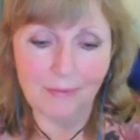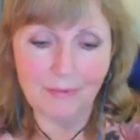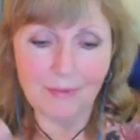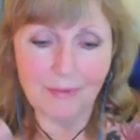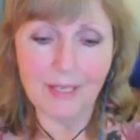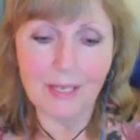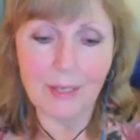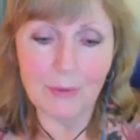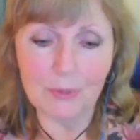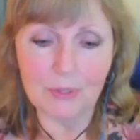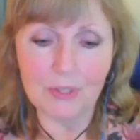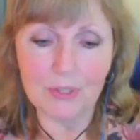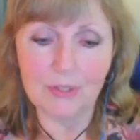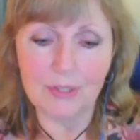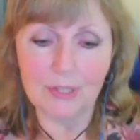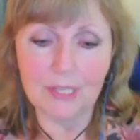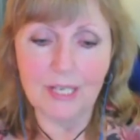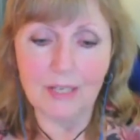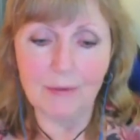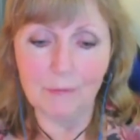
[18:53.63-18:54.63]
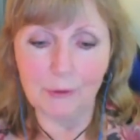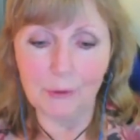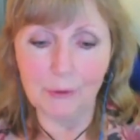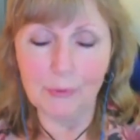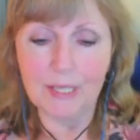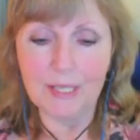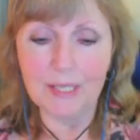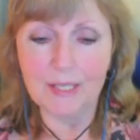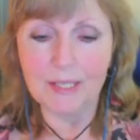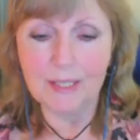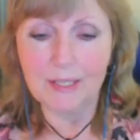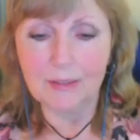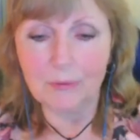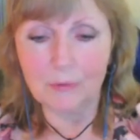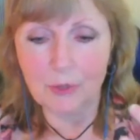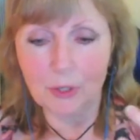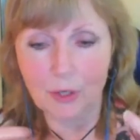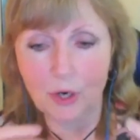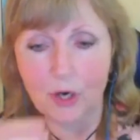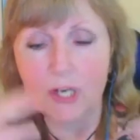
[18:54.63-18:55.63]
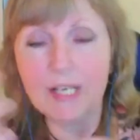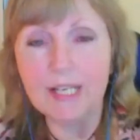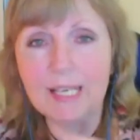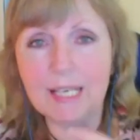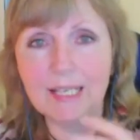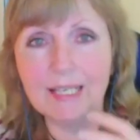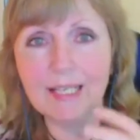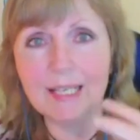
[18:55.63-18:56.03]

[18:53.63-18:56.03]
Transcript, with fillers: he was an influence regarding